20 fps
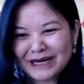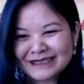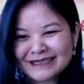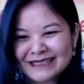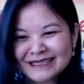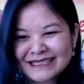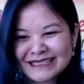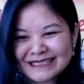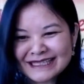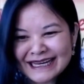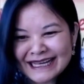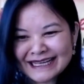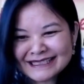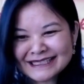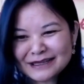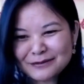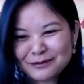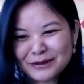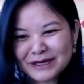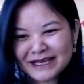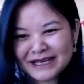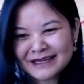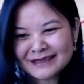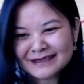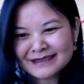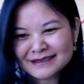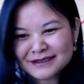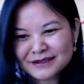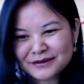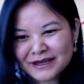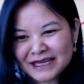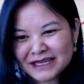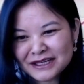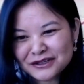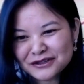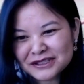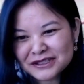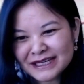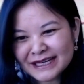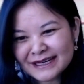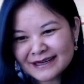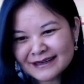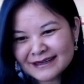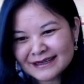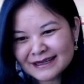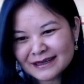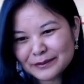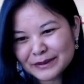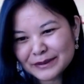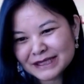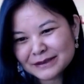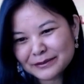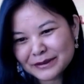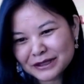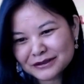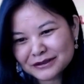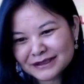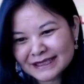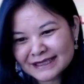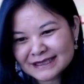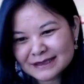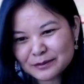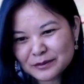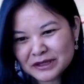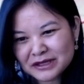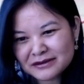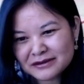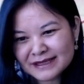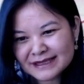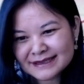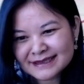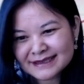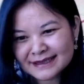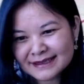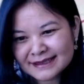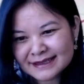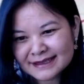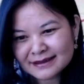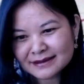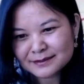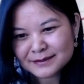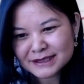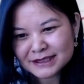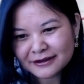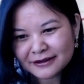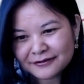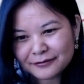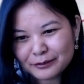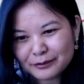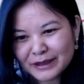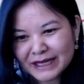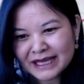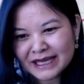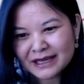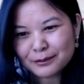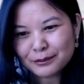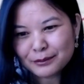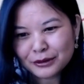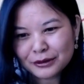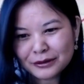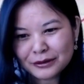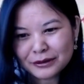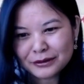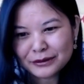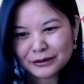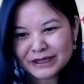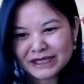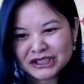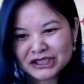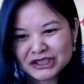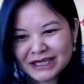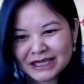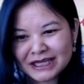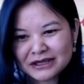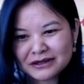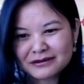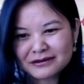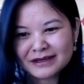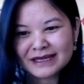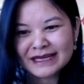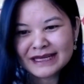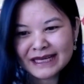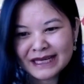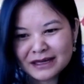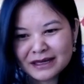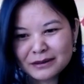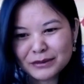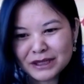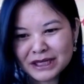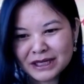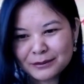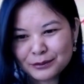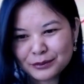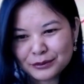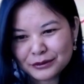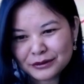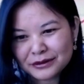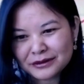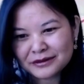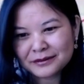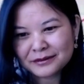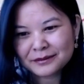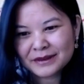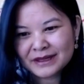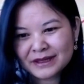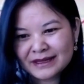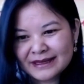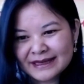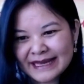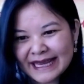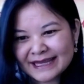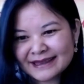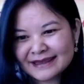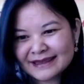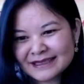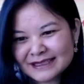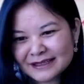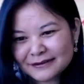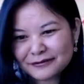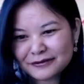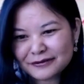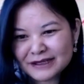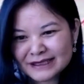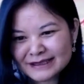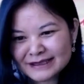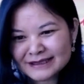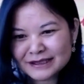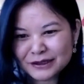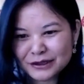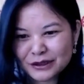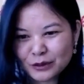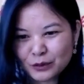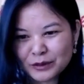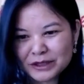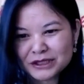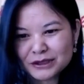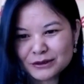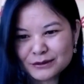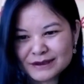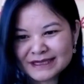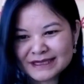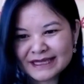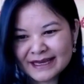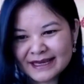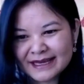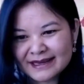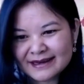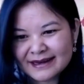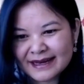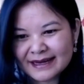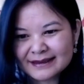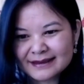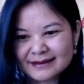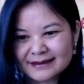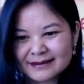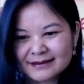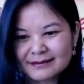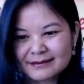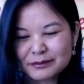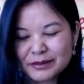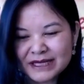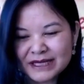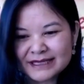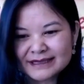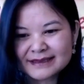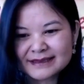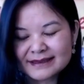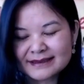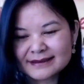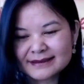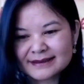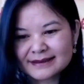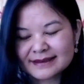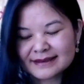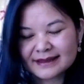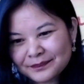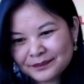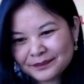from other international players. So can you share a little bit about the experience in terms of playing polo in general in Manipur and the difference, what you see in other places?